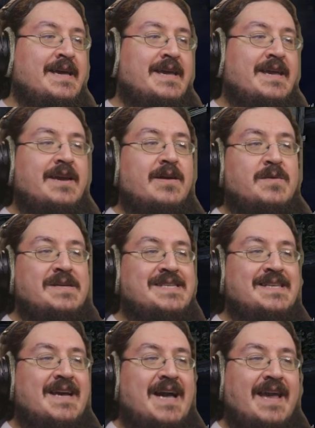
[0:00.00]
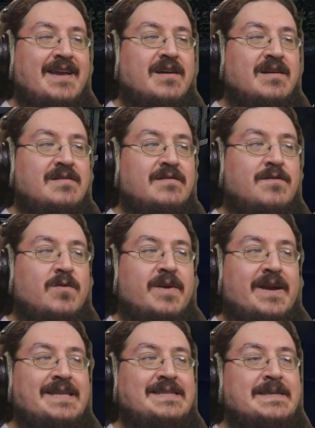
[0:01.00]
here we see the icon
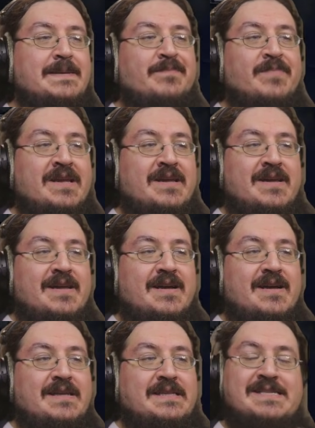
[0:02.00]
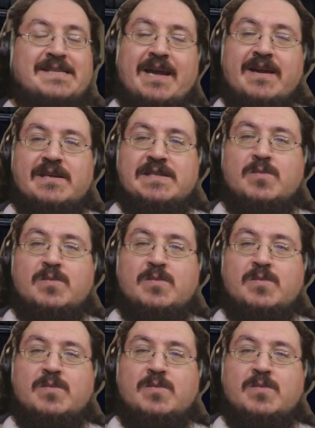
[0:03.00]
for it. This icon as